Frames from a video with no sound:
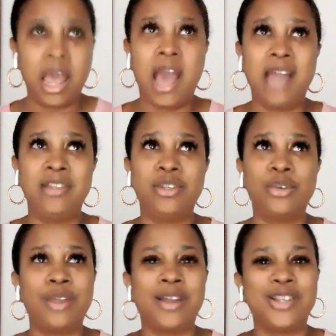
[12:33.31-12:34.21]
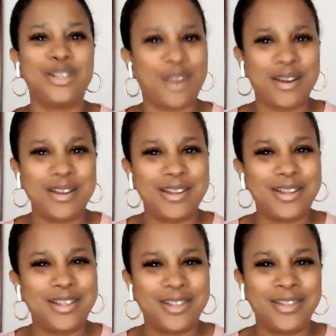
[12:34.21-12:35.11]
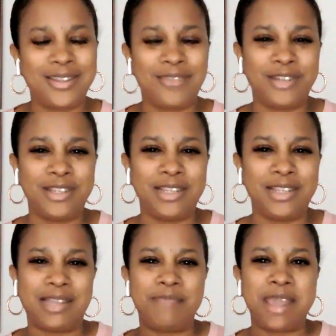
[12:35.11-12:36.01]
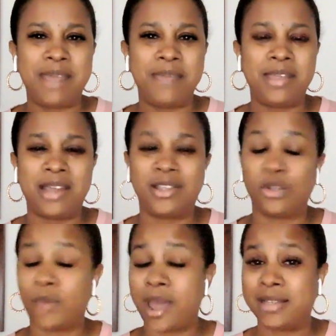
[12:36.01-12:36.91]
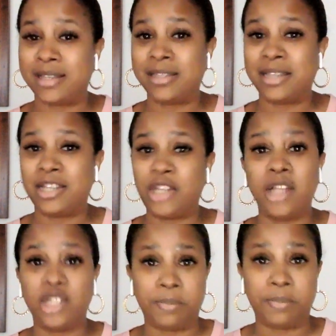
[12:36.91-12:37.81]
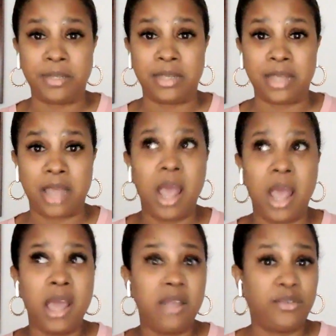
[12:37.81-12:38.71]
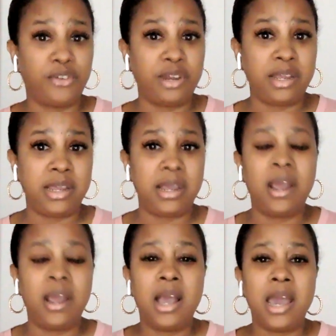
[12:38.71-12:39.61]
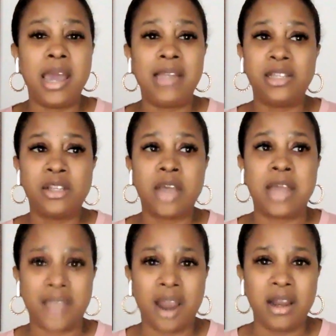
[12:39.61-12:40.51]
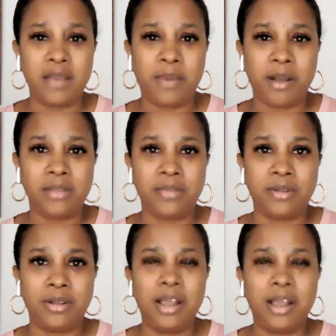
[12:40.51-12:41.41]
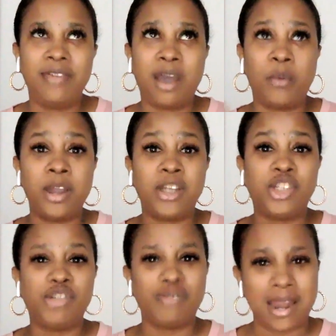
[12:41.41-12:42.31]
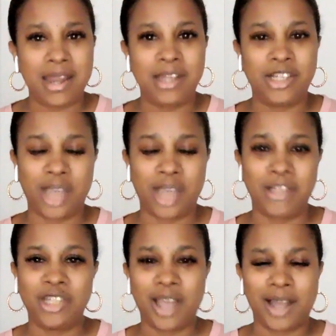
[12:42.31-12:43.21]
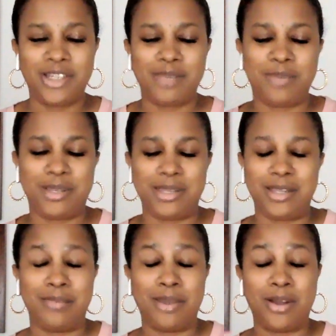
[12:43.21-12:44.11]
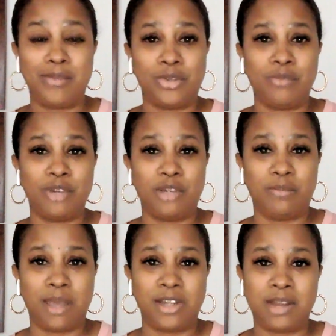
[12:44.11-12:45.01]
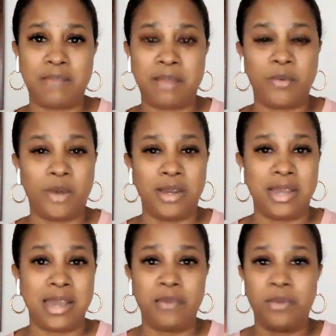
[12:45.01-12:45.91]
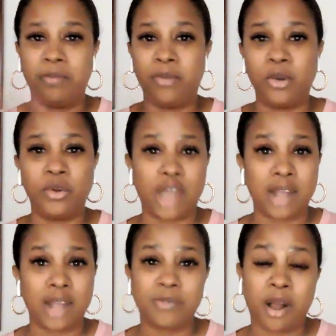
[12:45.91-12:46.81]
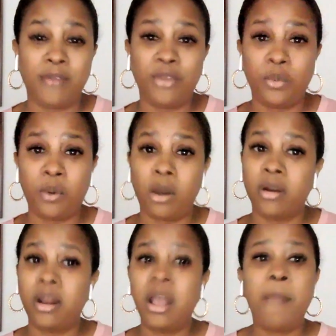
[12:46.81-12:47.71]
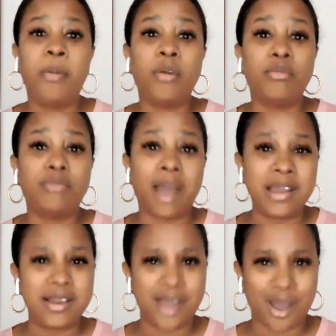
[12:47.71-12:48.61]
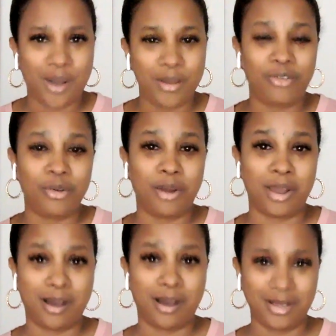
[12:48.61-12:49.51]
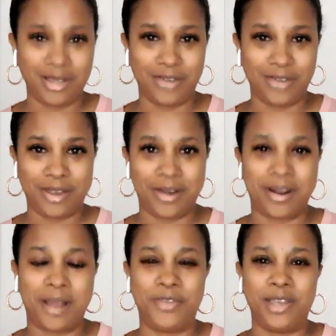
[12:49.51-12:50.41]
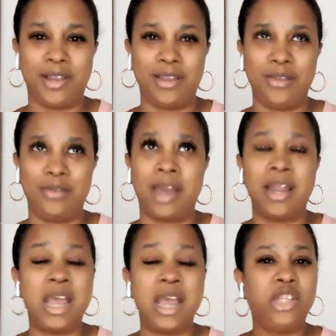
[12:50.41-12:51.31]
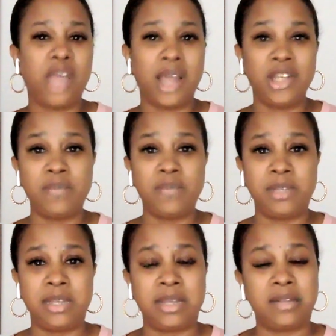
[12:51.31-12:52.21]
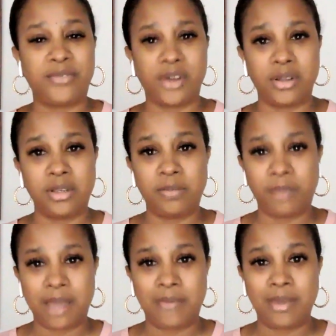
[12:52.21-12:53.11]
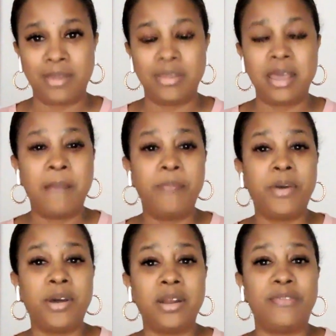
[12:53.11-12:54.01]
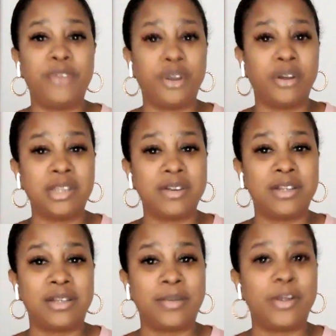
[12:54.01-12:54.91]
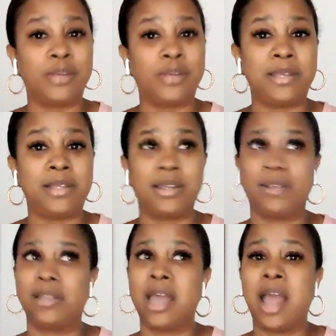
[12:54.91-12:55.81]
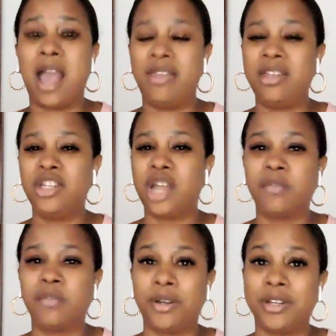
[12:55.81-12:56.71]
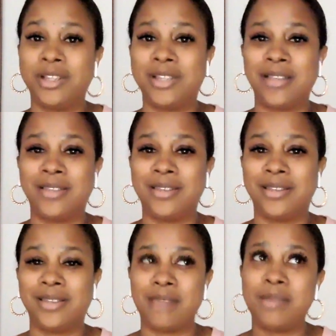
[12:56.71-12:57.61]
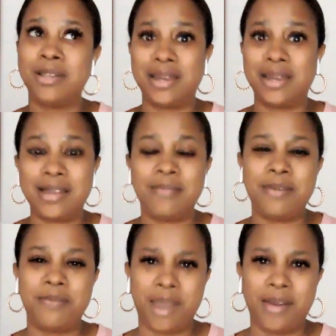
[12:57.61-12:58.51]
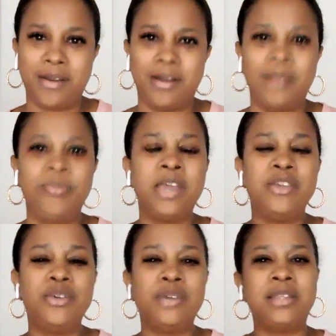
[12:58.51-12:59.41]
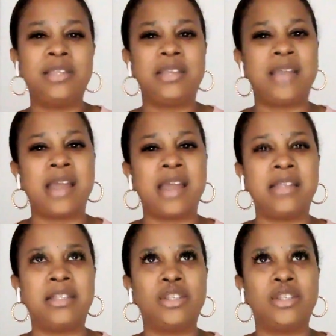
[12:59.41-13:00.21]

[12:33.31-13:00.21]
And so there are just very little subtle differences. And maybe that's why, as I said, ChatGPT is free. It is entirely possible that we are training ChatGPT to become so much better, and maybe one day it will blow Jasper out the water. But right now, if you are a content creator, I'm telling you that ChatGPT is fun to play with. But if you're serious about your business, I think Jasper understands the assignment a little bit better. You can see that it